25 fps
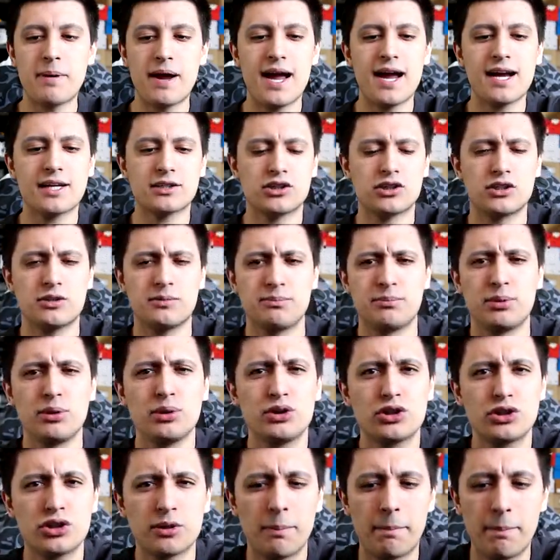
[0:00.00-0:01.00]
packs or
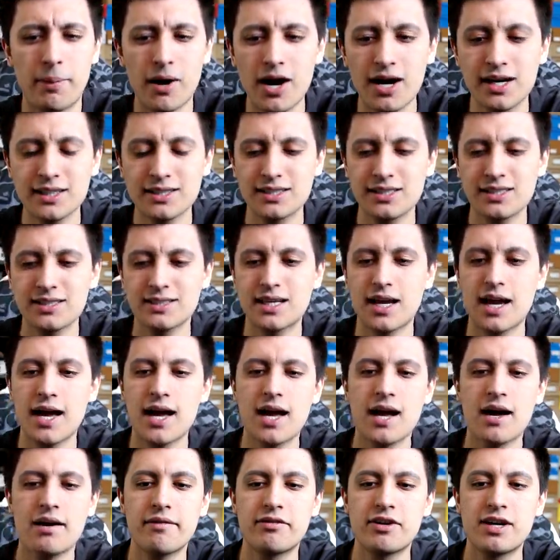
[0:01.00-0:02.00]
booster boxes
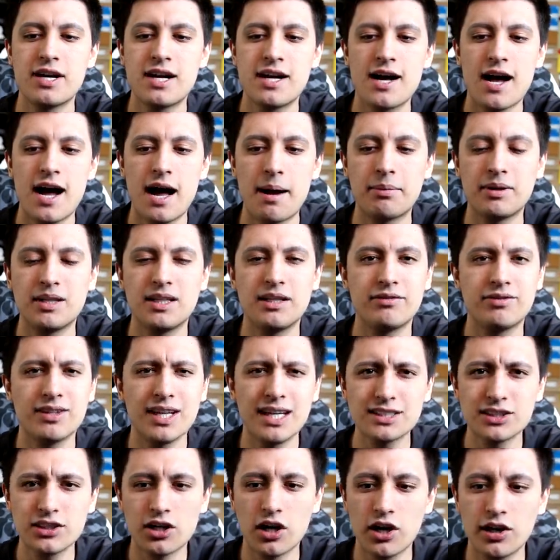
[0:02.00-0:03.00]
have, I believe,
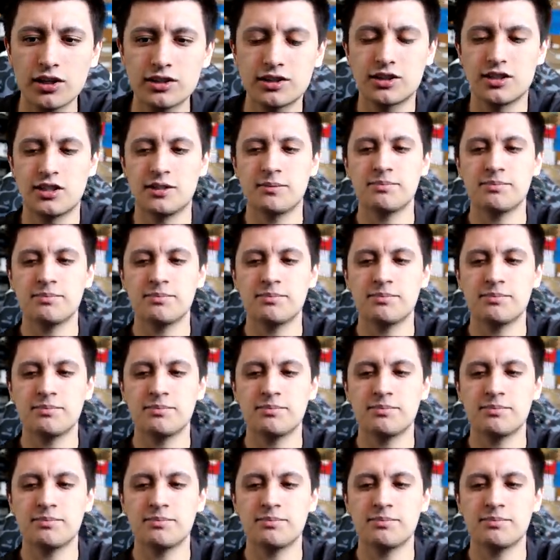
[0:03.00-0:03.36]
less cards in